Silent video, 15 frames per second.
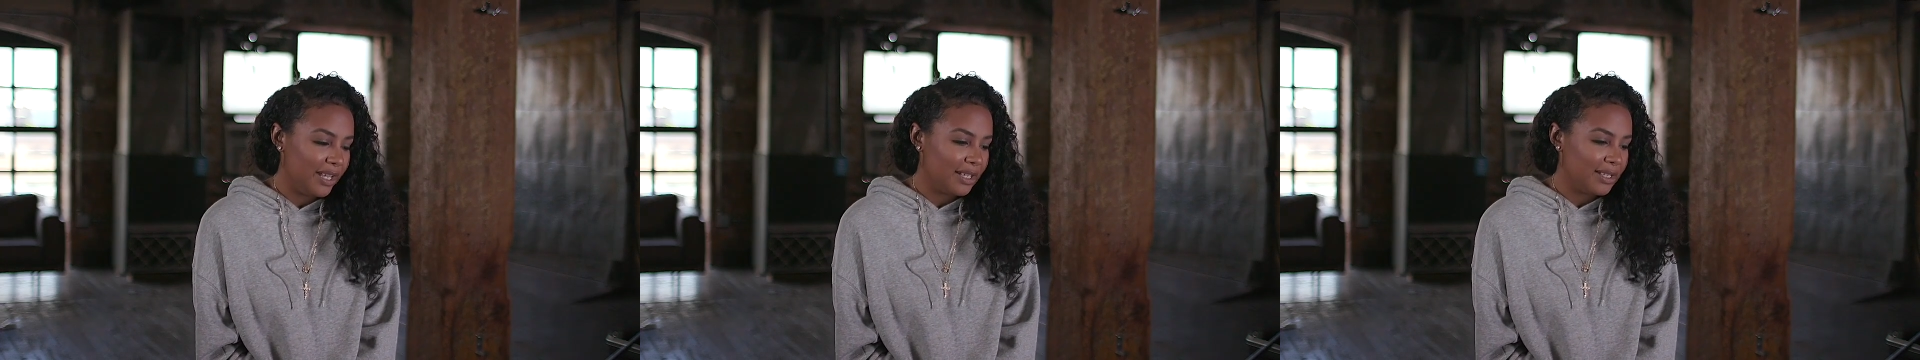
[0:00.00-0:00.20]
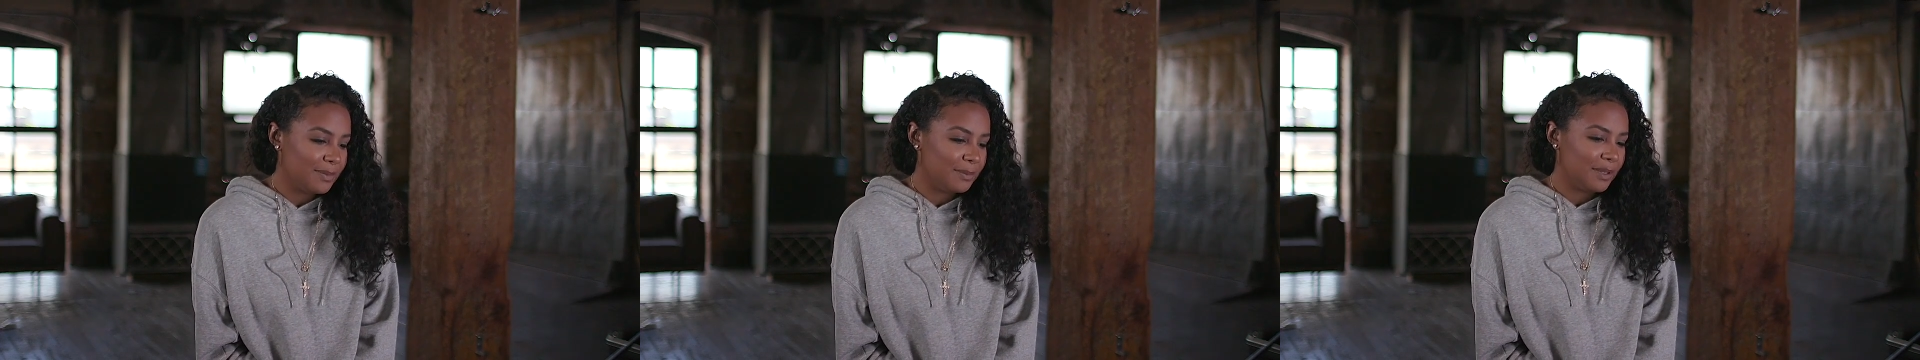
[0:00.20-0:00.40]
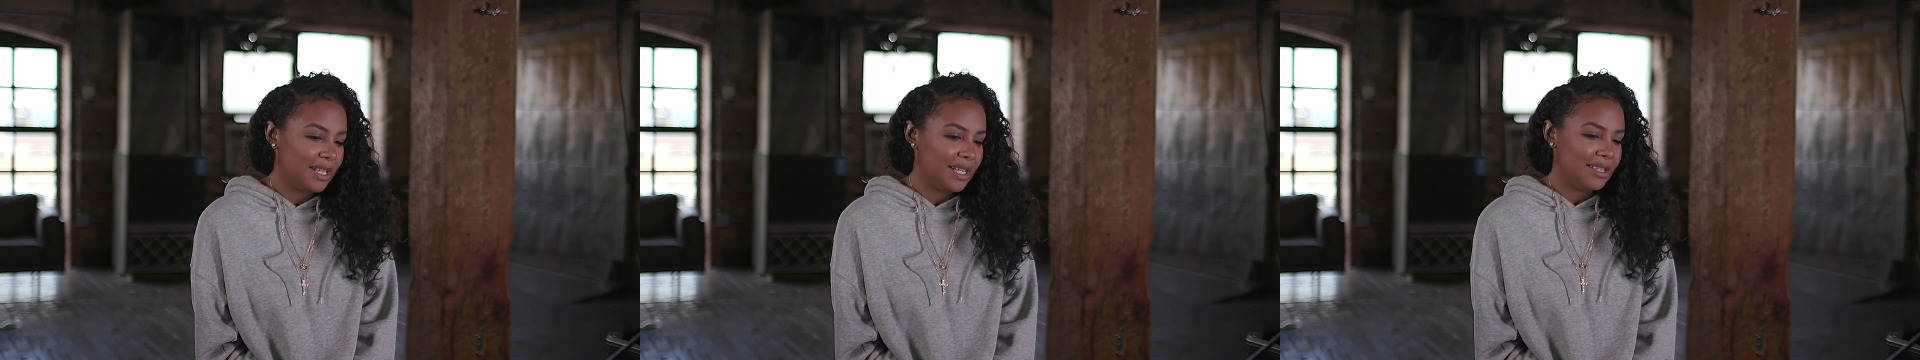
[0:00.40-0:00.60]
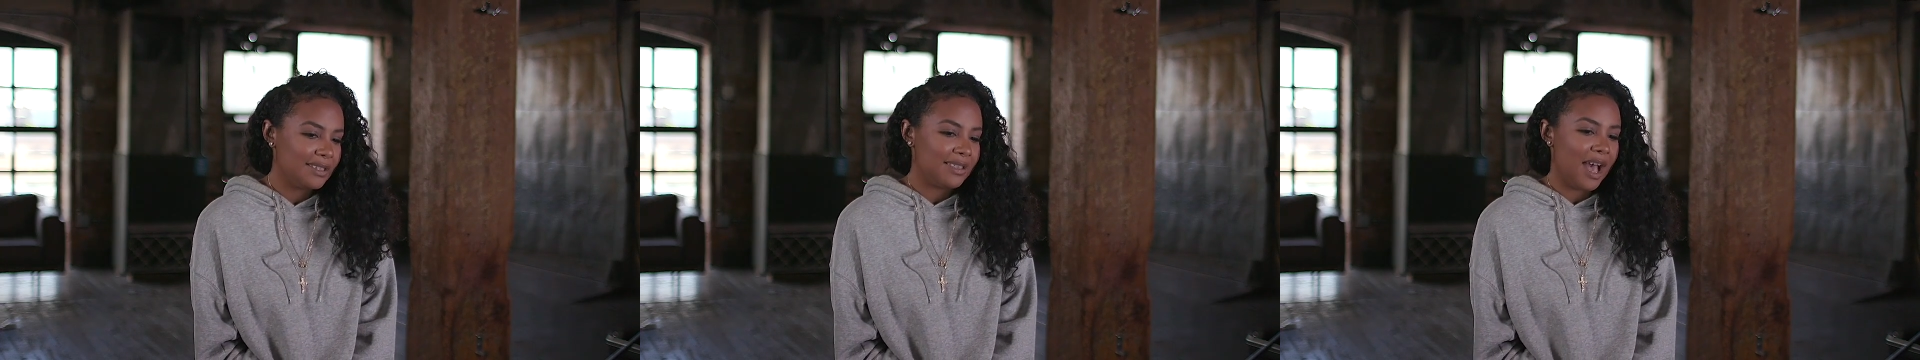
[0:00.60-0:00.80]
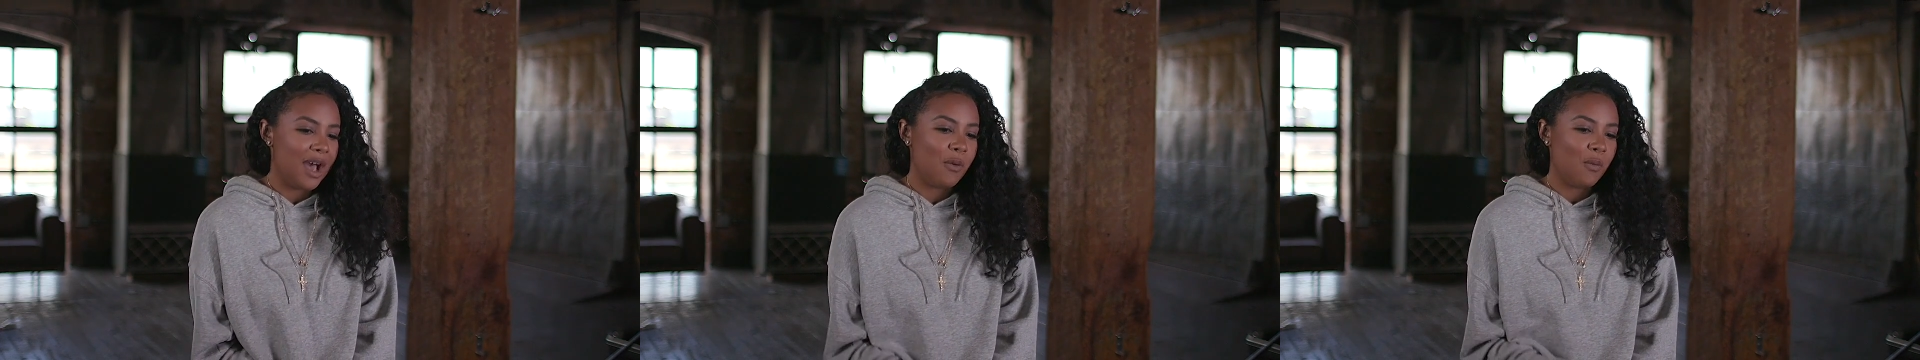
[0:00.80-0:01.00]
explains
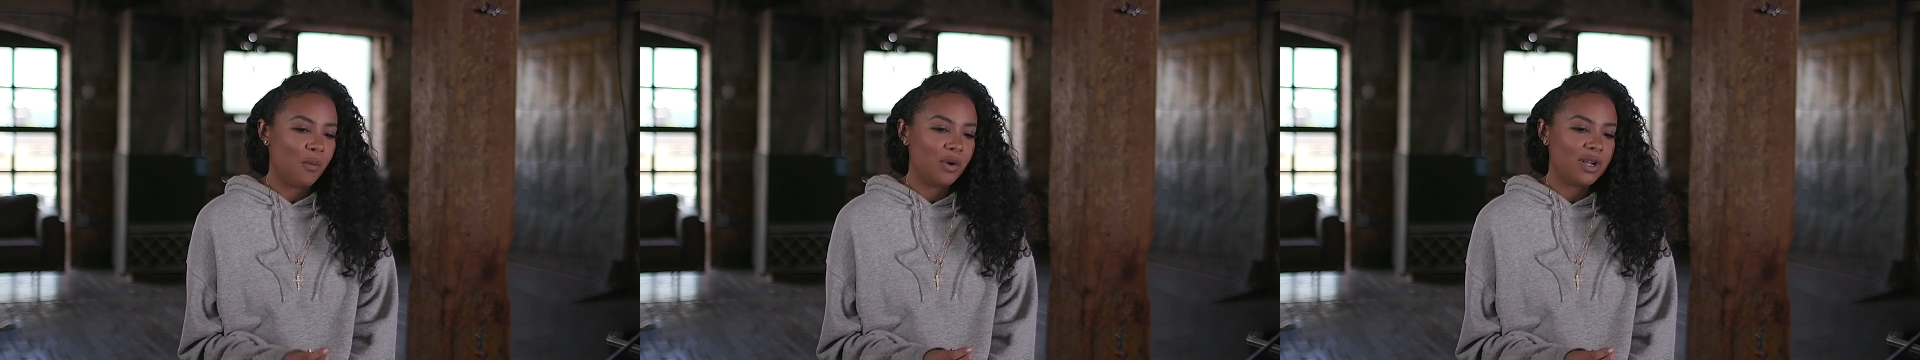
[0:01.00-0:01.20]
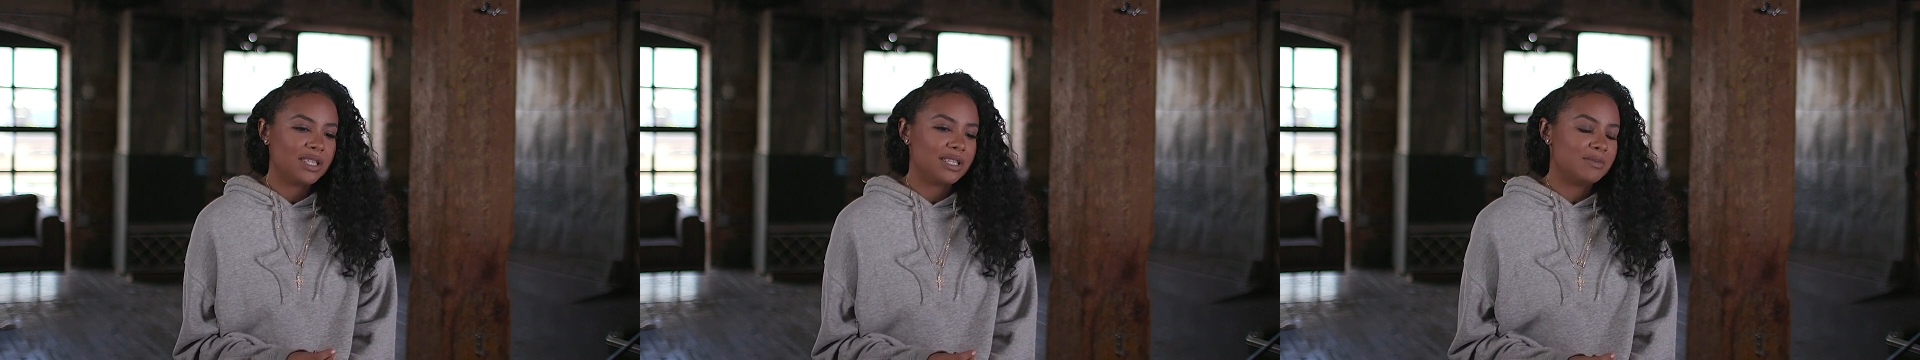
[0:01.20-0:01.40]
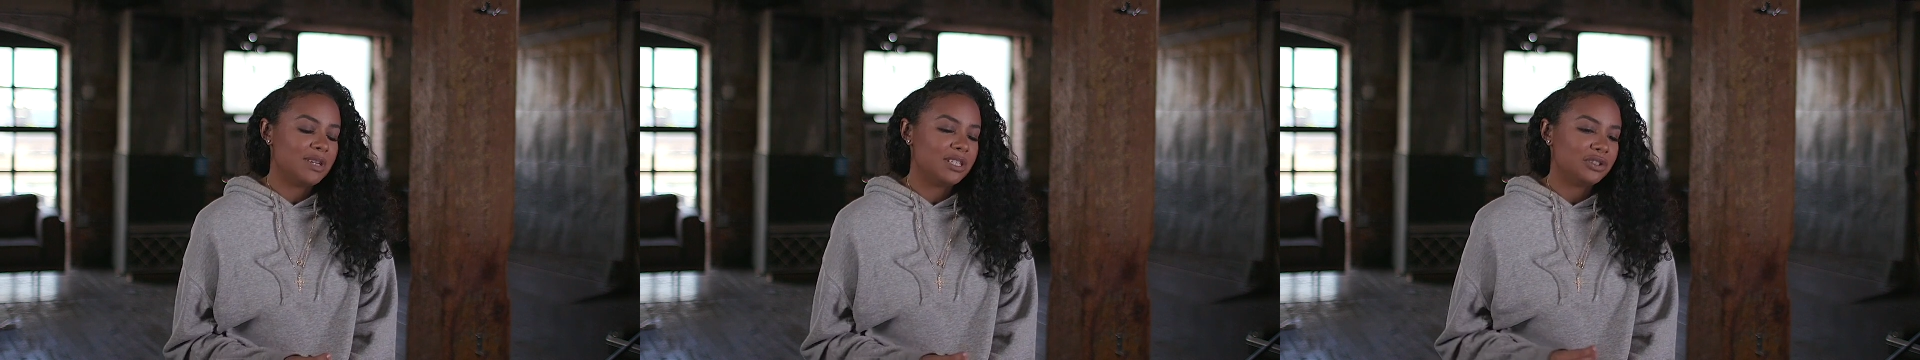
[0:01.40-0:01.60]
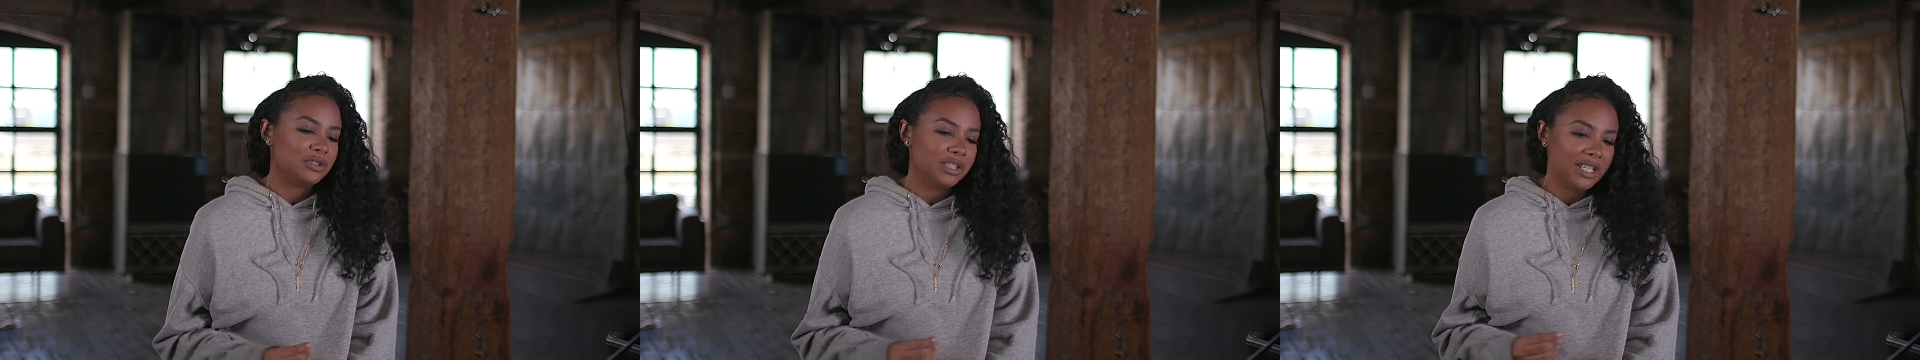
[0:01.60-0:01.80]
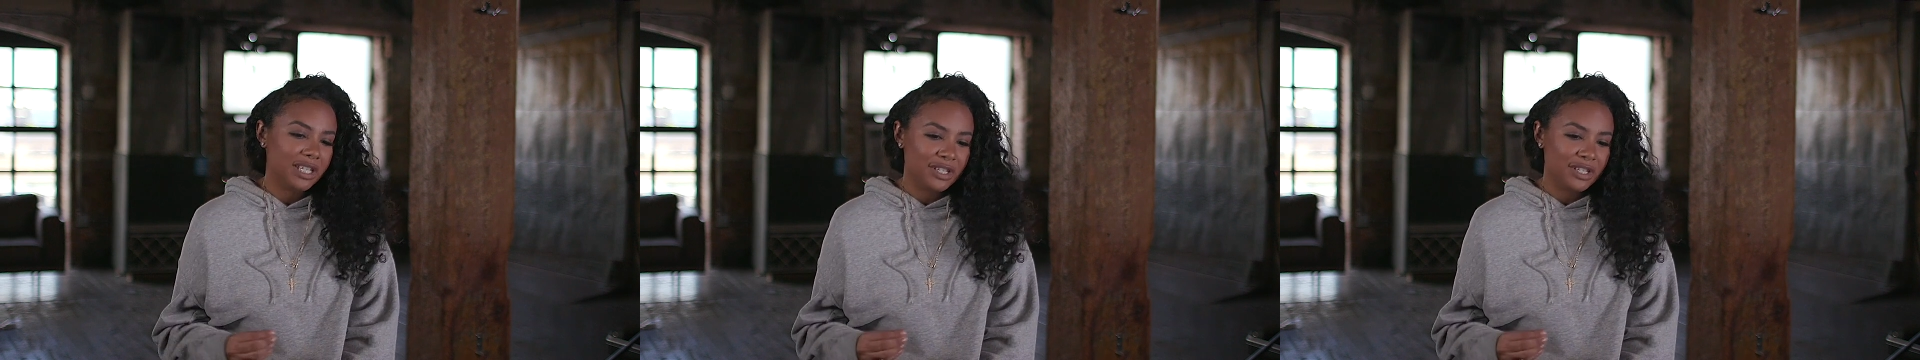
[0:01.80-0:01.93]
that once a metric